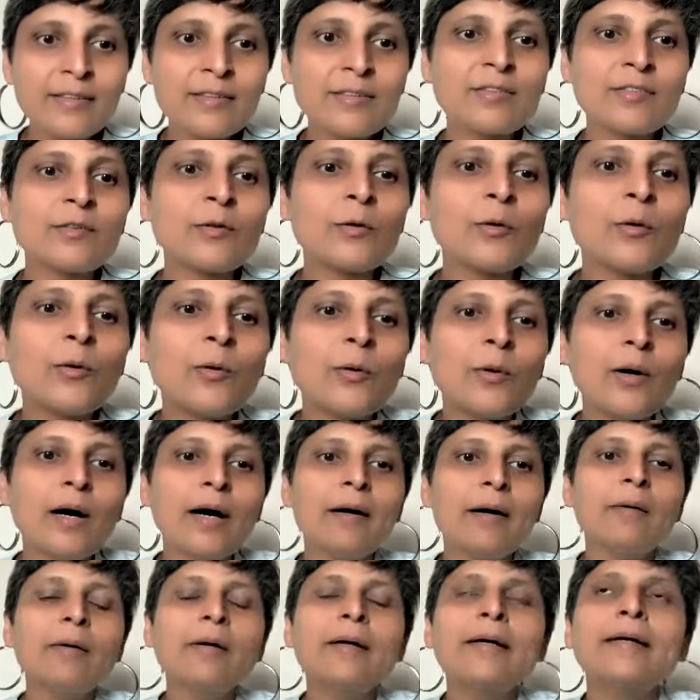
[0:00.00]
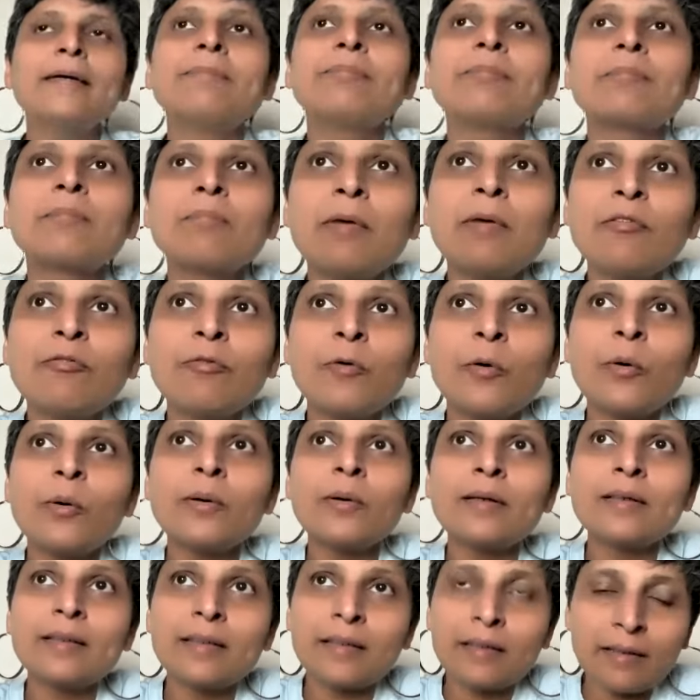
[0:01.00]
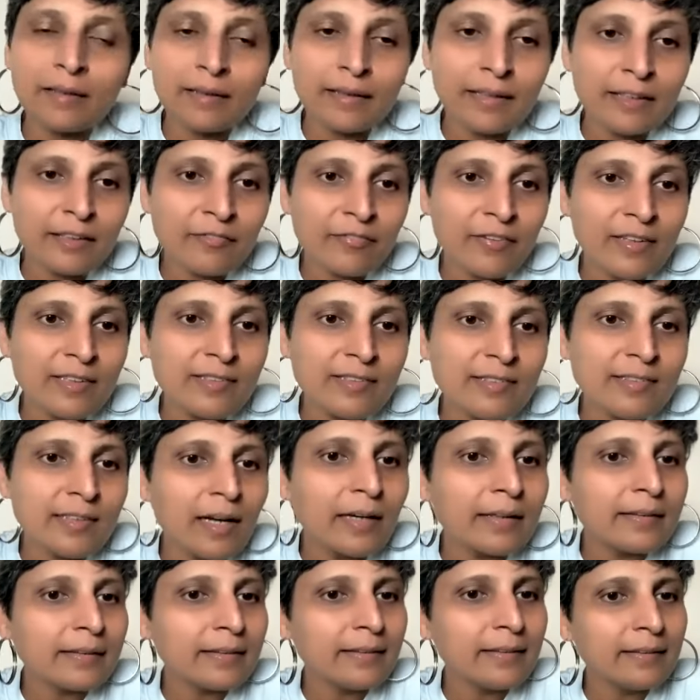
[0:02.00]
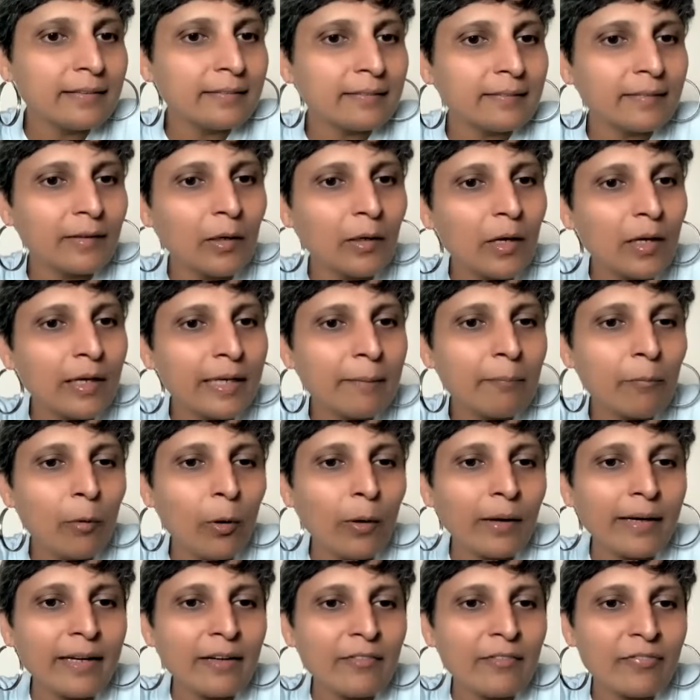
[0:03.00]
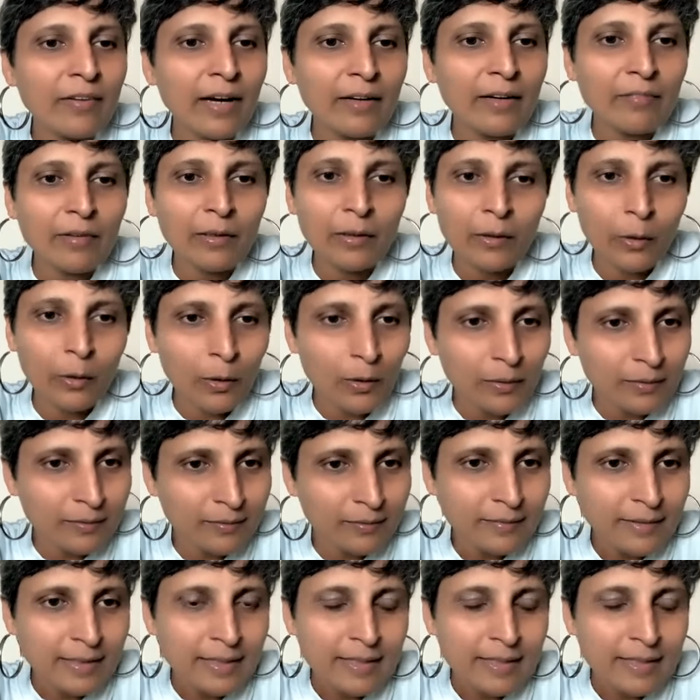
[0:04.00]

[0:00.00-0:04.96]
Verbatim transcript: So uh, before the Litfest started, early morning five o'clock,